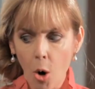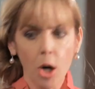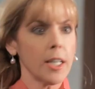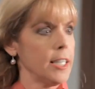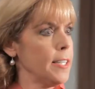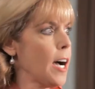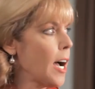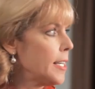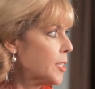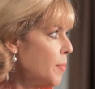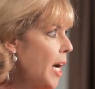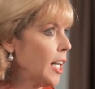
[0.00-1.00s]
It's a lot of
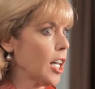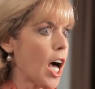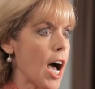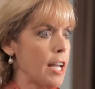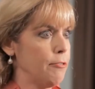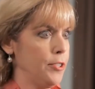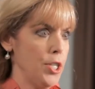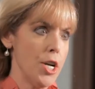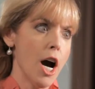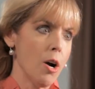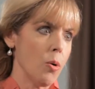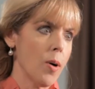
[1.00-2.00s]
heartache to
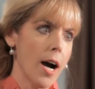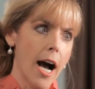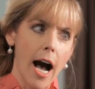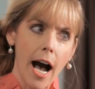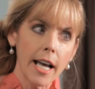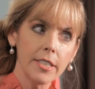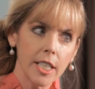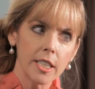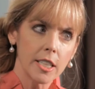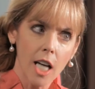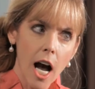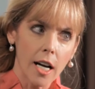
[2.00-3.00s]
cast somebody,
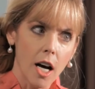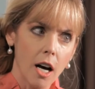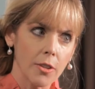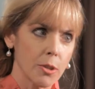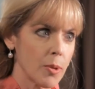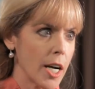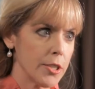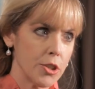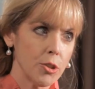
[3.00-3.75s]
really depending on that